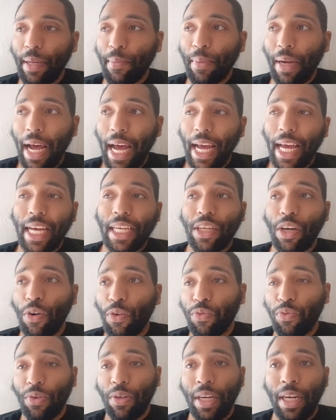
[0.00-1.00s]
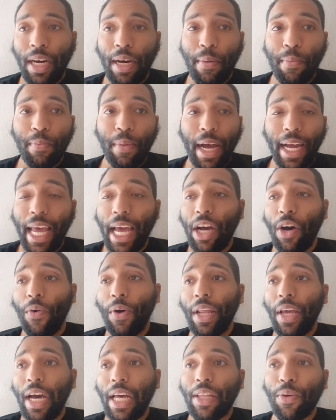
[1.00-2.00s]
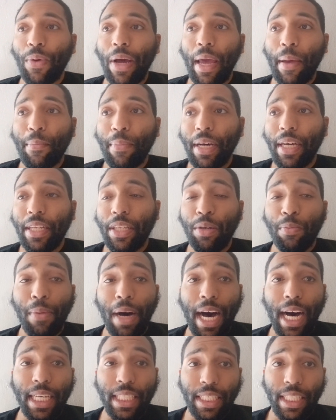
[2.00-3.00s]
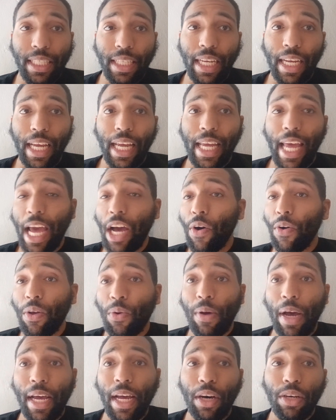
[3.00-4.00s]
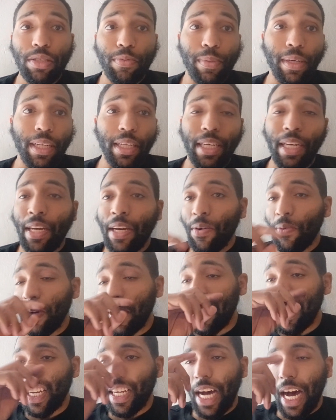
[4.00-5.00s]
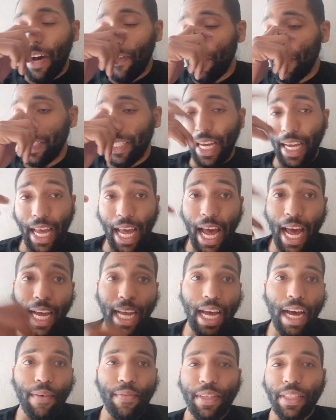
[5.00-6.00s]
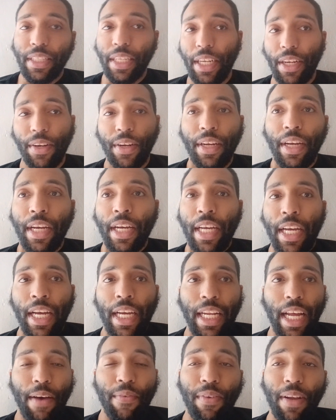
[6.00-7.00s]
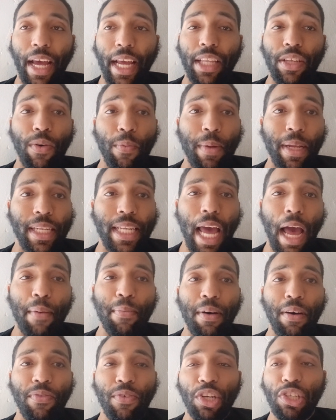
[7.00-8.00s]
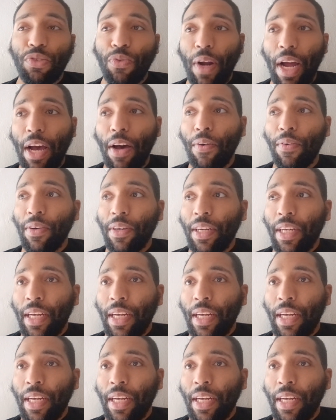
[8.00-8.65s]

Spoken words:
But I gotta go. I can't go any other way but Dumas, and can't go anywhere else but with good confidence. Like, a high confidence here. And I feel like he's gonna be able to tap my first round.